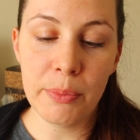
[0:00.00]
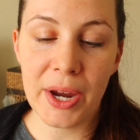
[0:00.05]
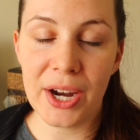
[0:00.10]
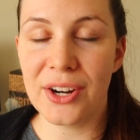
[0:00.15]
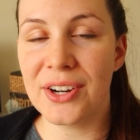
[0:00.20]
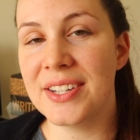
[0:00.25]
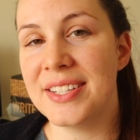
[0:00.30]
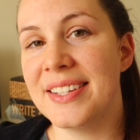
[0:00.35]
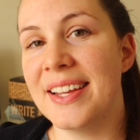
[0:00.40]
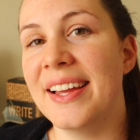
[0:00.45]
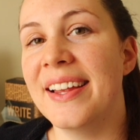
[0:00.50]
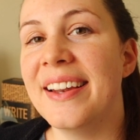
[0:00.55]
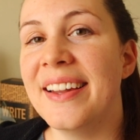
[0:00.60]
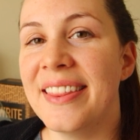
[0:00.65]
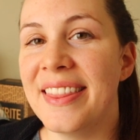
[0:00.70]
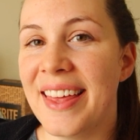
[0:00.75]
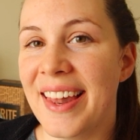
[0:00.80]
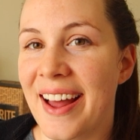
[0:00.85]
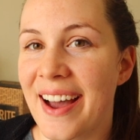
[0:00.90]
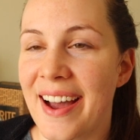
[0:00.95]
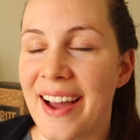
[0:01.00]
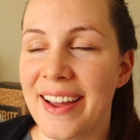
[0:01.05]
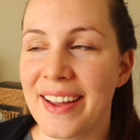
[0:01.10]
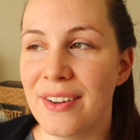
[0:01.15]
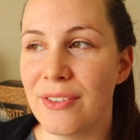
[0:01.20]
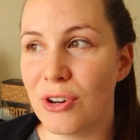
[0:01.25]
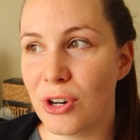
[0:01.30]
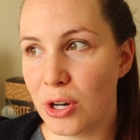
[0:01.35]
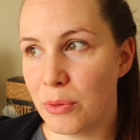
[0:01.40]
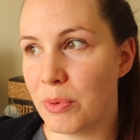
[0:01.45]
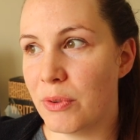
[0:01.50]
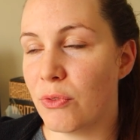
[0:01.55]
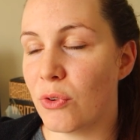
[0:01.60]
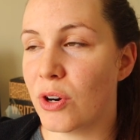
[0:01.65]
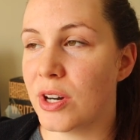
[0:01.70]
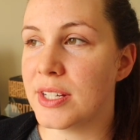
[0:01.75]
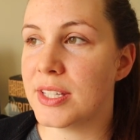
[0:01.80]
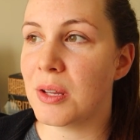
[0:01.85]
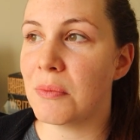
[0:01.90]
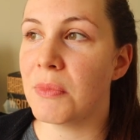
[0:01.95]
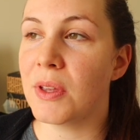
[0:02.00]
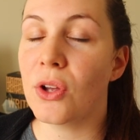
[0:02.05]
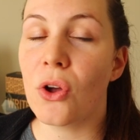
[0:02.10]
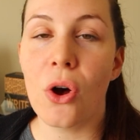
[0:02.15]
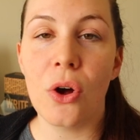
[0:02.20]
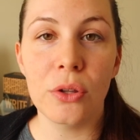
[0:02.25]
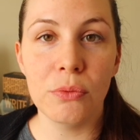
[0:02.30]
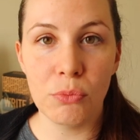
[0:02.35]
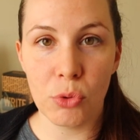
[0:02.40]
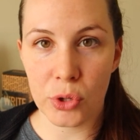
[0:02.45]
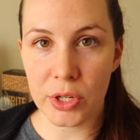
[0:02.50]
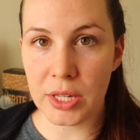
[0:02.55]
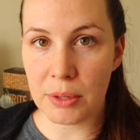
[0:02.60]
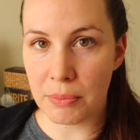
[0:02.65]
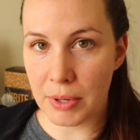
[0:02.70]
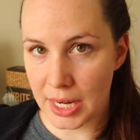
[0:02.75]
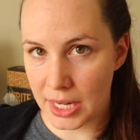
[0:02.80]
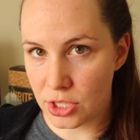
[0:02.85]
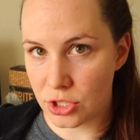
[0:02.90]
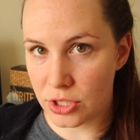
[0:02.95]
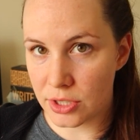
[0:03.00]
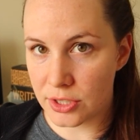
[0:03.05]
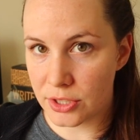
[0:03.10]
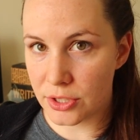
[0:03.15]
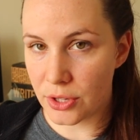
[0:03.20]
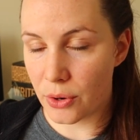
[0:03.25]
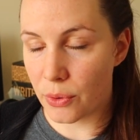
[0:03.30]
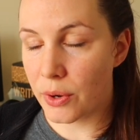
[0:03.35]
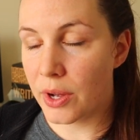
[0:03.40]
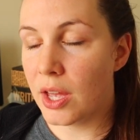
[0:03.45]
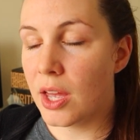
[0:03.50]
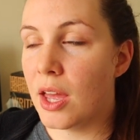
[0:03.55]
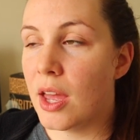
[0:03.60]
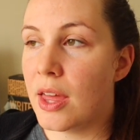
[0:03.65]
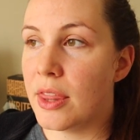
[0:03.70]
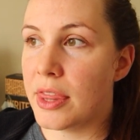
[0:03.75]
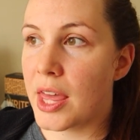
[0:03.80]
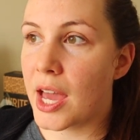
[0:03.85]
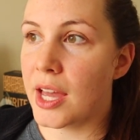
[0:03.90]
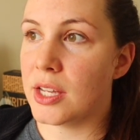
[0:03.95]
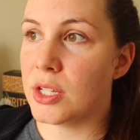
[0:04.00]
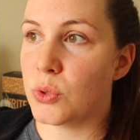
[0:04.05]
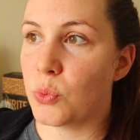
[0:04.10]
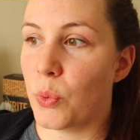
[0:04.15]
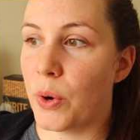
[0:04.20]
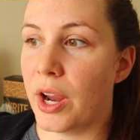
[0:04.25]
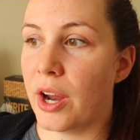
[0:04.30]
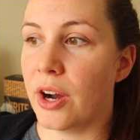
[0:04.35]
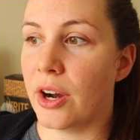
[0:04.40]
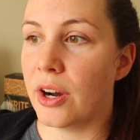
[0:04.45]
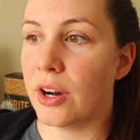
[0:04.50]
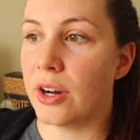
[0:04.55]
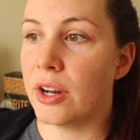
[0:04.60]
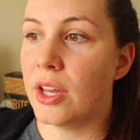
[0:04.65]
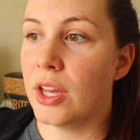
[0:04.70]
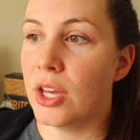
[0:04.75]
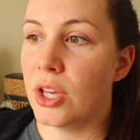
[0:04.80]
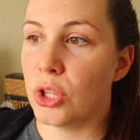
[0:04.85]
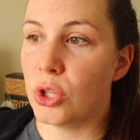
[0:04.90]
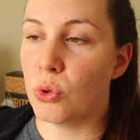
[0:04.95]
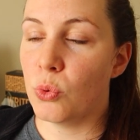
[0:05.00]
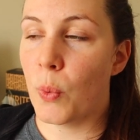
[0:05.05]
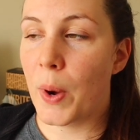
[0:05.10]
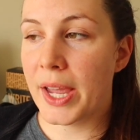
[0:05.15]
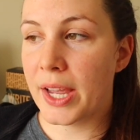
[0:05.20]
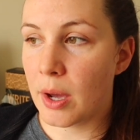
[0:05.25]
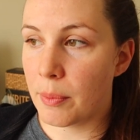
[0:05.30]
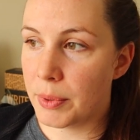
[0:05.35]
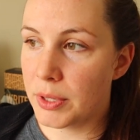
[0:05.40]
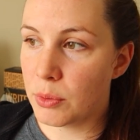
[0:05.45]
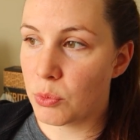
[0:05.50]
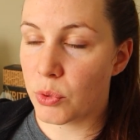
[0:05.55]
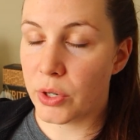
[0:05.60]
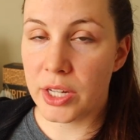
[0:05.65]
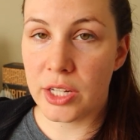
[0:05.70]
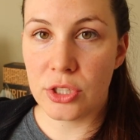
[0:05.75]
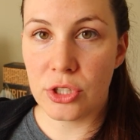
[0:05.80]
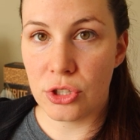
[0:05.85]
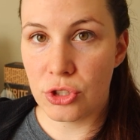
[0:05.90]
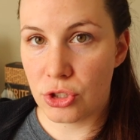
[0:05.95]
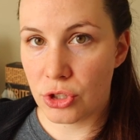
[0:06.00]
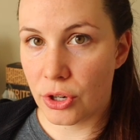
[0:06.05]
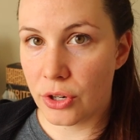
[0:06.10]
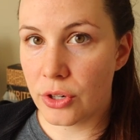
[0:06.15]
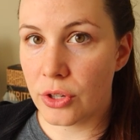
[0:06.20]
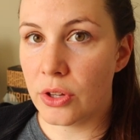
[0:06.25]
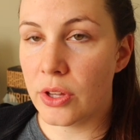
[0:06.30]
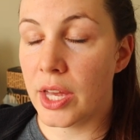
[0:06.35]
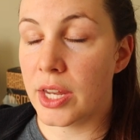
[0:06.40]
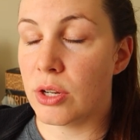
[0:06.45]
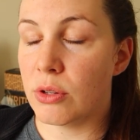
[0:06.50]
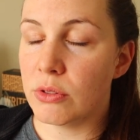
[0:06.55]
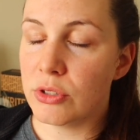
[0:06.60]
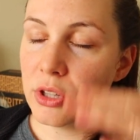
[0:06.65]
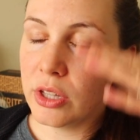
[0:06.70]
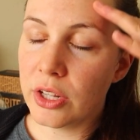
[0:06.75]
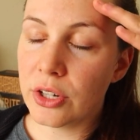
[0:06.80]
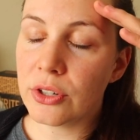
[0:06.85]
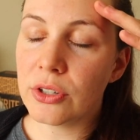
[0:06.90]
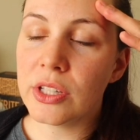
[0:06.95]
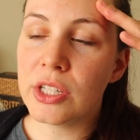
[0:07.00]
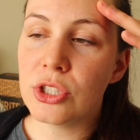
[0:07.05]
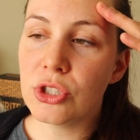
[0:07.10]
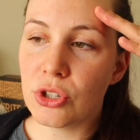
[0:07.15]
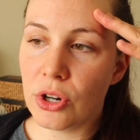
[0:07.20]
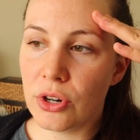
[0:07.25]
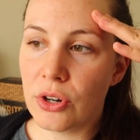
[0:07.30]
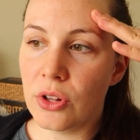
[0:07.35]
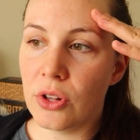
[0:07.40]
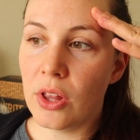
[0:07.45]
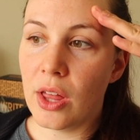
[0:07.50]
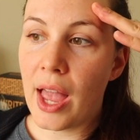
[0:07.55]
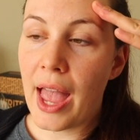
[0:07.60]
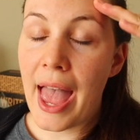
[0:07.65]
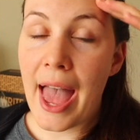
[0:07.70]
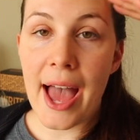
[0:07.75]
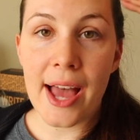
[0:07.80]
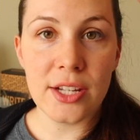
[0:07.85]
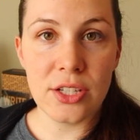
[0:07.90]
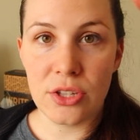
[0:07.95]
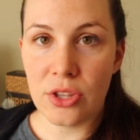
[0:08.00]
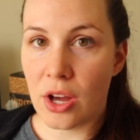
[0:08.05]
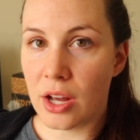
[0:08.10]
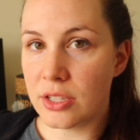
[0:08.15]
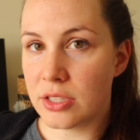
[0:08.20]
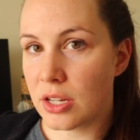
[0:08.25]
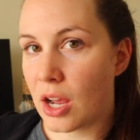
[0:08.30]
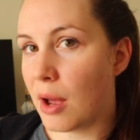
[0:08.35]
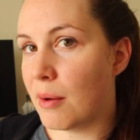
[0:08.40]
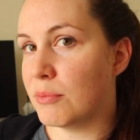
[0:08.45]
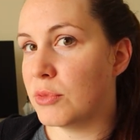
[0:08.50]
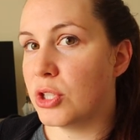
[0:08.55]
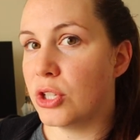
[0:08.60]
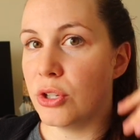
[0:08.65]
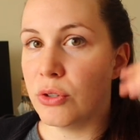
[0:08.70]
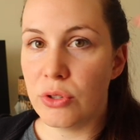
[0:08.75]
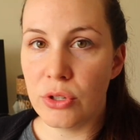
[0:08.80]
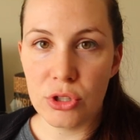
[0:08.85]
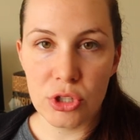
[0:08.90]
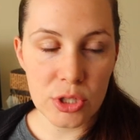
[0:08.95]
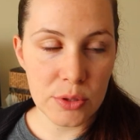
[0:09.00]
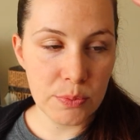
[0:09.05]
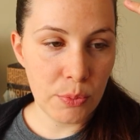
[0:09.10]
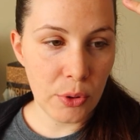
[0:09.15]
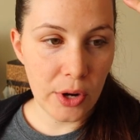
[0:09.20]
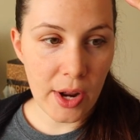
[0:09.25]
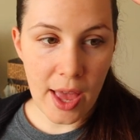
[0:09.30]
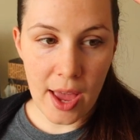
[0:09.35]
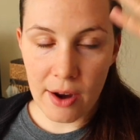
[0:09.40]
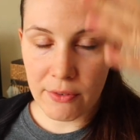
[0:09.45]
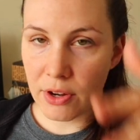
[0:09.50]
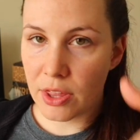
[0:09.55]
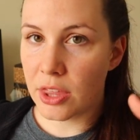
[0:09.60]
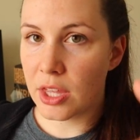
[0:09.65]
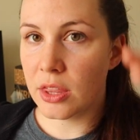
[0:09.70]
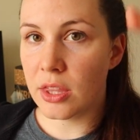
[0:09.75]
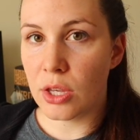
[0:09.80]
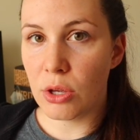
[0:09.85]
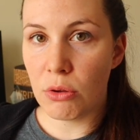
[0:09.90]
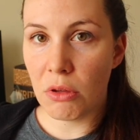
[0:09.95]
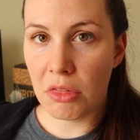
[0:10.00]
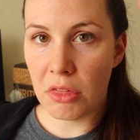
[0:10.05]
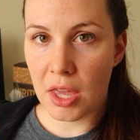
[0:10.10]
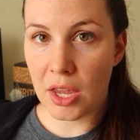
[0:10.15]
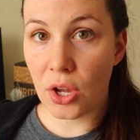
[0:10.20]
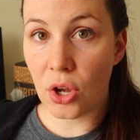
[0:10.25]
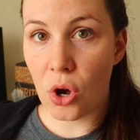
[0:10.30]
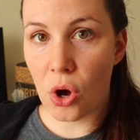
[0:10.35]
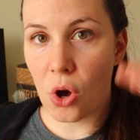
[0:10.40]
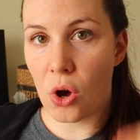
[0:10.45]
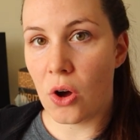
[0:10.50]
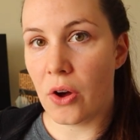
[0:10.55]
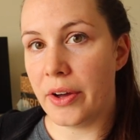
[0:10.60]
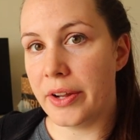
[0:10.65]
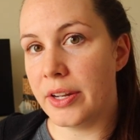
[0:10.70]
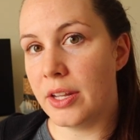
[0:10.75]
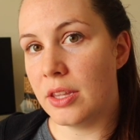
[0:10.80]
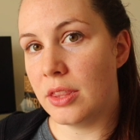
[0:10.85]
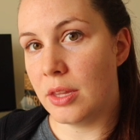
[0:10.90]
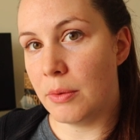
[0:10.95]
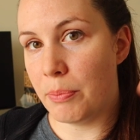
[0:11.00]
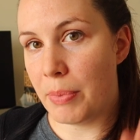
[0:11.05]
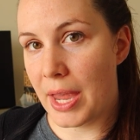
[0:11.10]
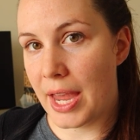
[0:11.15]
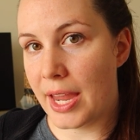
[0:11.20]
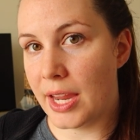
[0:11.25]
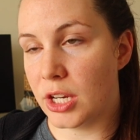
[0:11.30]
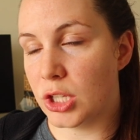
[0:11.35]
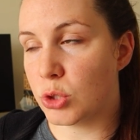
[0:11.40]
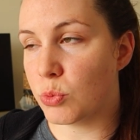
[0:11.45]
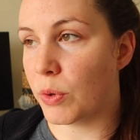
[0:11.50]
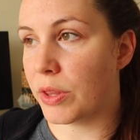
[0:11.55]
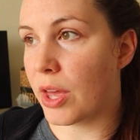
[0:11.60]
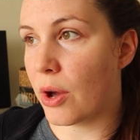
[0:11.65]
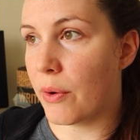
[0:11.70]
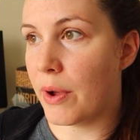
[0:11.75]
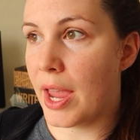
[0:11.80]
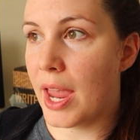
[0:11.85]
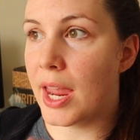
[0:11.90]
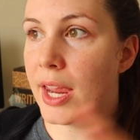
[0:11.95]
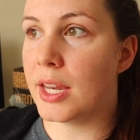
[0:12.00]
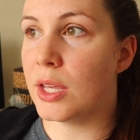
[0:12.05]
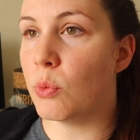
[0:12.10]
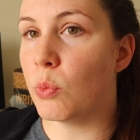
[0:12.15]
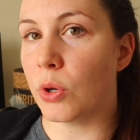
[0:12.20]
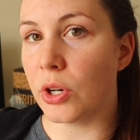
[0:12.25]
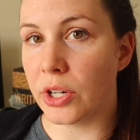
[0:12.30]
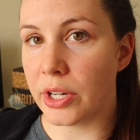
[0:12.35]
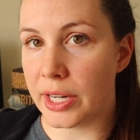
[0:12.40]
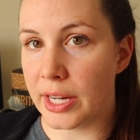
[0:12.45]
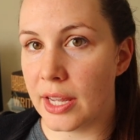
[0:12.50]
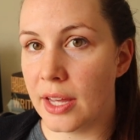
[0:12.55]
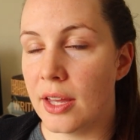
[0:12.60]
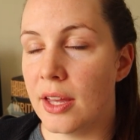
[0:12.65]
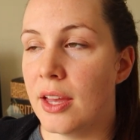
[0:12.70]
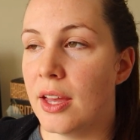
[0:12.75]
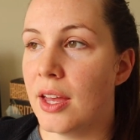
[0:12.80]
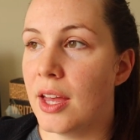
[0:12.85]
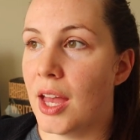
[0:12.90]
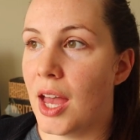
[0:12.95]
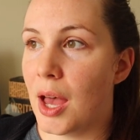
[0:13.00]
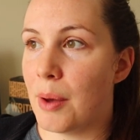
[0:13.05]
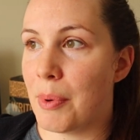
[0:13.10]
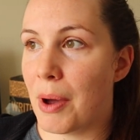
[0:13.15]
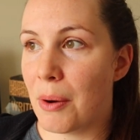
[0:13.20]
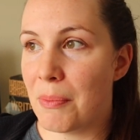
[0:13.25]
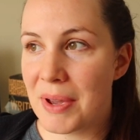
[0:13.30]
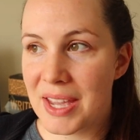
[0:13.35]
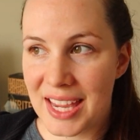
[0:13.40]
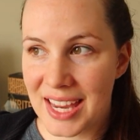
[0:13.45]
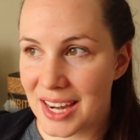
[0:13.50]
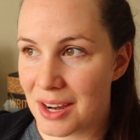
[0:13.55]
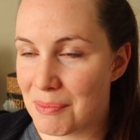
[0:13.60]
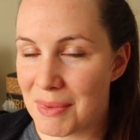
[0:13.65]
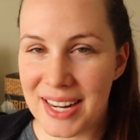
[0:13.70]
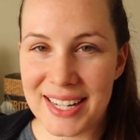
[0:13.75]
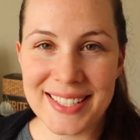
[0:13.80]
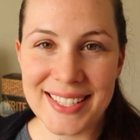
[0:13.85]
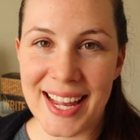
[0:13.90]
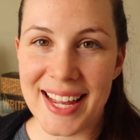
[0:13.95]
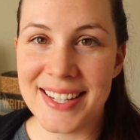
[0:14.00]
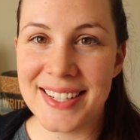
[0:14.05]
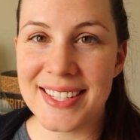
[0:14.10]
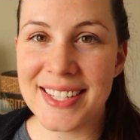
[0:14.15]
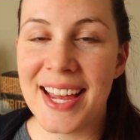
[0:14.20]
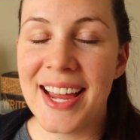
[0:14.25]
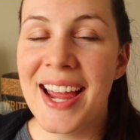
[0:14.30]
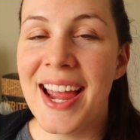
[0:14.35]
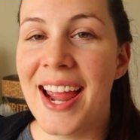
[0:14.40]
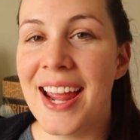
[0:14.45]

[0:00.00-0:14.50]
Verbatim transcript: hair that I have heard before is something called morning pages. So that is where you wake up in the morning to journal and you literally journal as thoughts come to you. You just put everything that you think on the page without any worry about making it make sense.